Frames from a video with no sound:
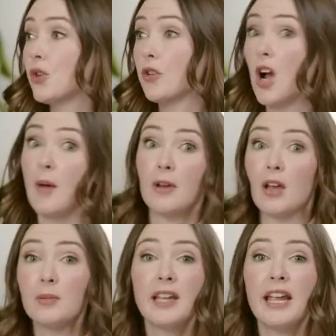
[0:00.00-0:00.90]
or you're hopping
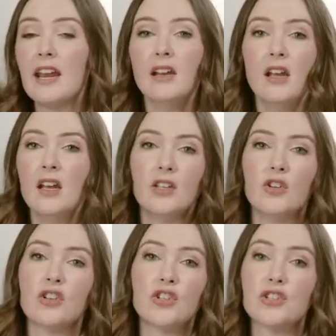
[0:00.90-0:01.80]
on a plane.
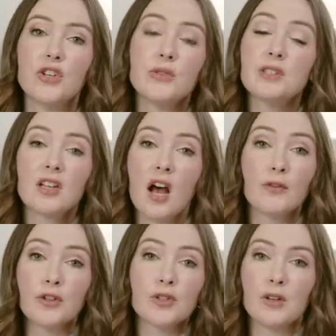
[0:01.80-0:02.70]
You can just use the
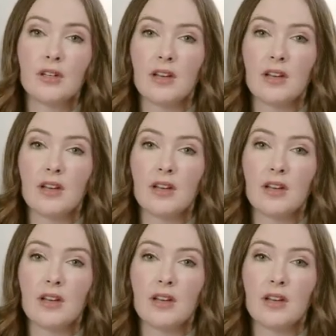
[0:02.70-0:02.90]
cover screen